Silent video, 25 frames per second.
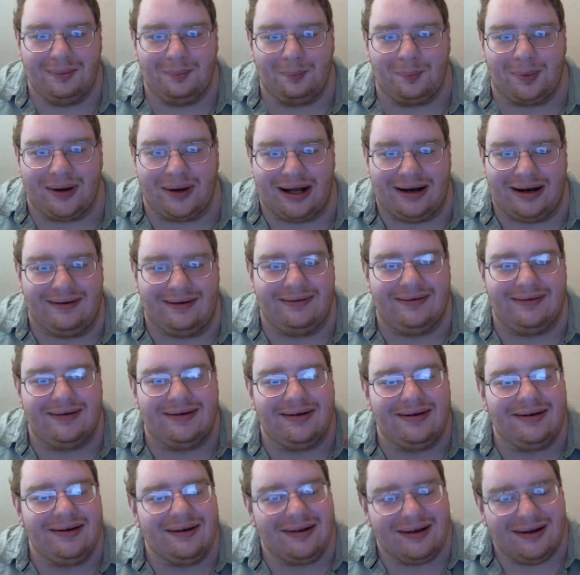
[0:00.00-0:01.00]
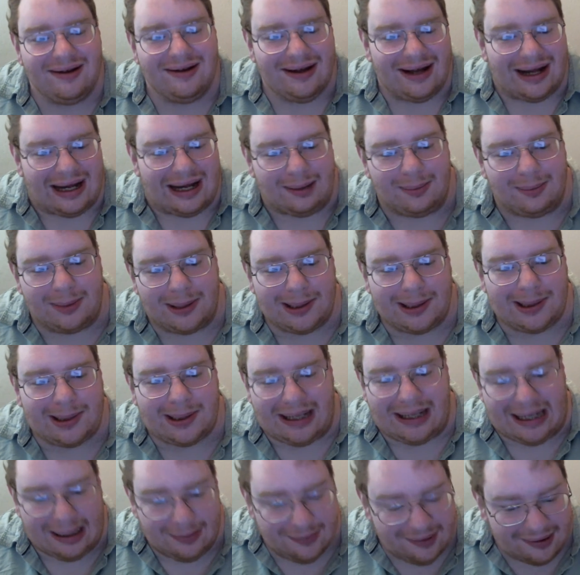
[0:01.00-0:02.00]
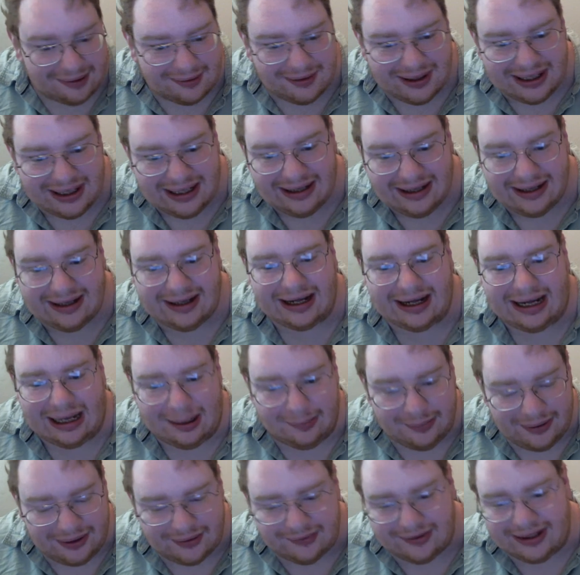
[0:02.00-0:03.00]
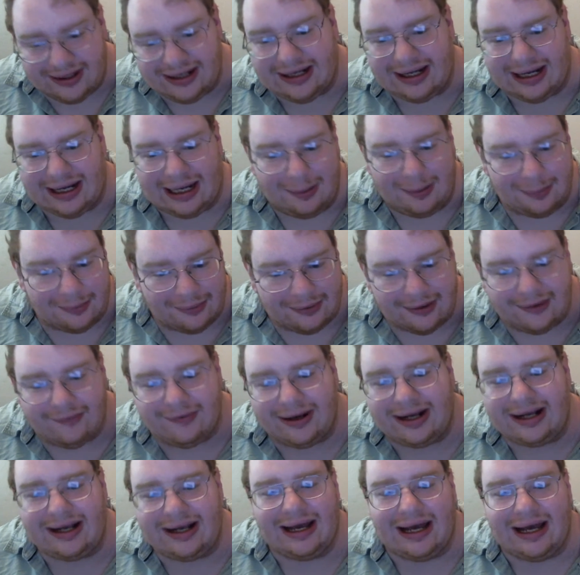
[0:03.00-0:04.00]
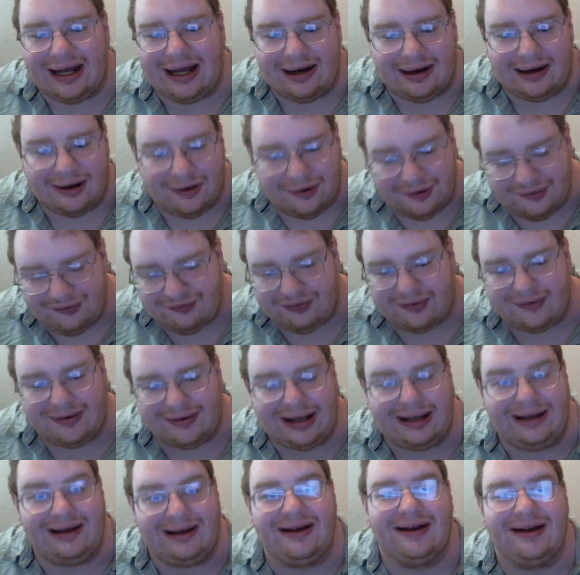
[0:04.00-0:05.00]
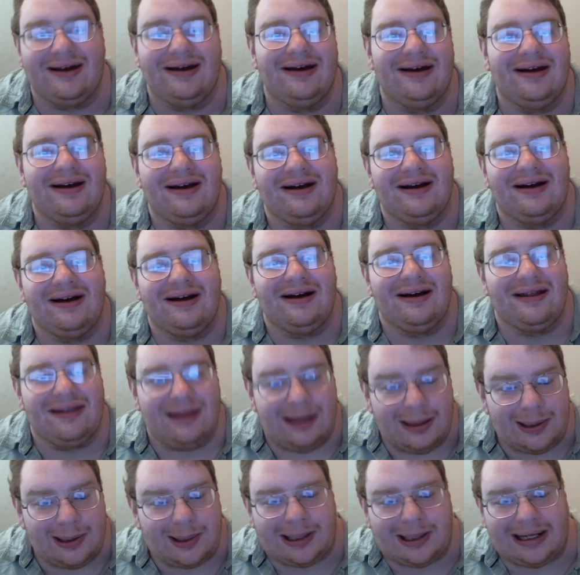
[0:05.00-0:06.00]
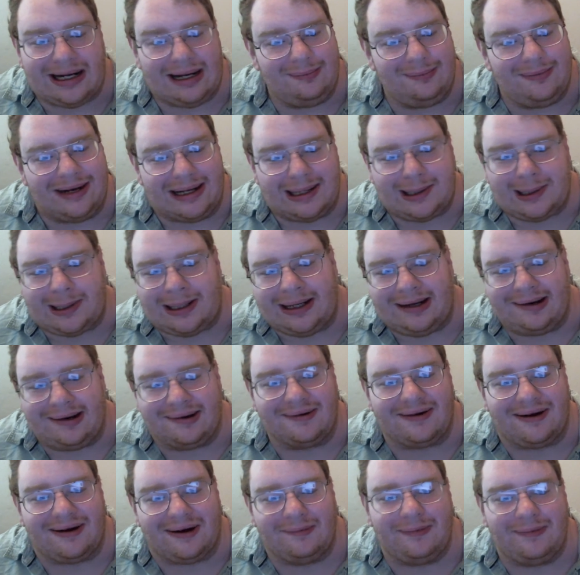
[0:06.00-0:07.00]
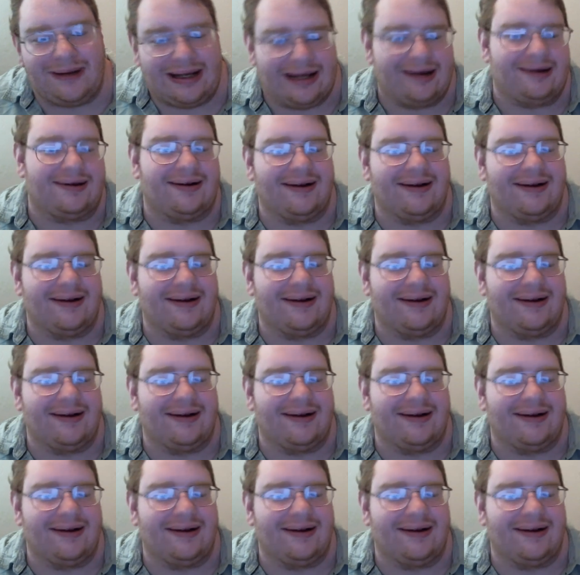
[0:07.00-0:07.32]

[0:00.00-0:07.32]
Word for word: But I'm just, I'm learning, I'm doing, I'm growing, and hopefully this time next year I'll be a